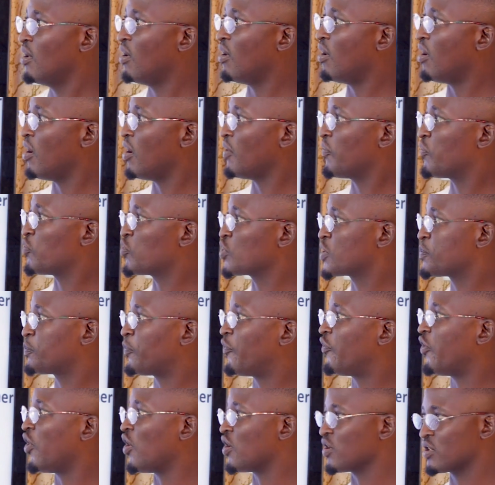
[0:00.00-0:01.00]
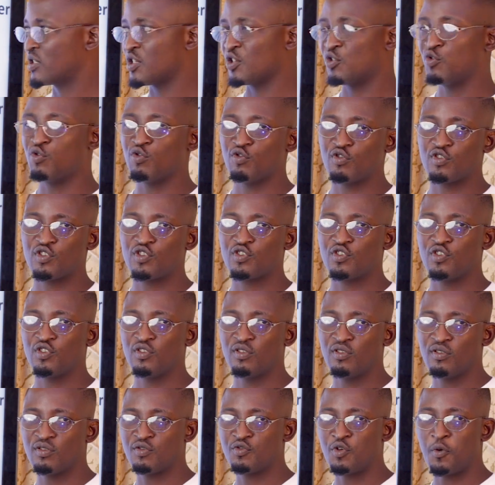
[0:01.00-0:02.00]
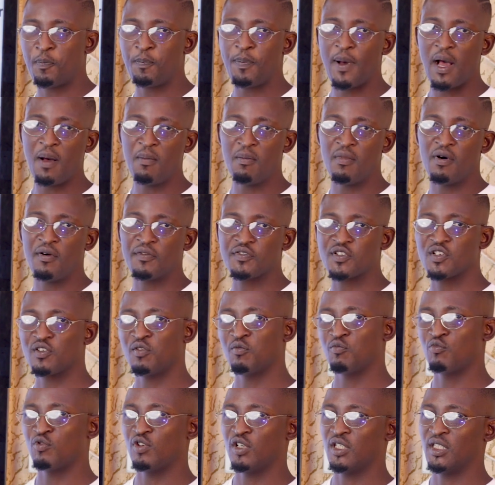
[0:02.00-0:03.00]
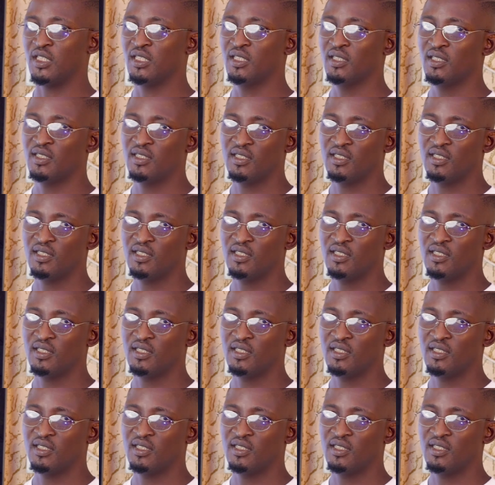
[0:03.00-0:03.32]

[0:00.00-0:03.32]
off with faulty goods. To palm off someone.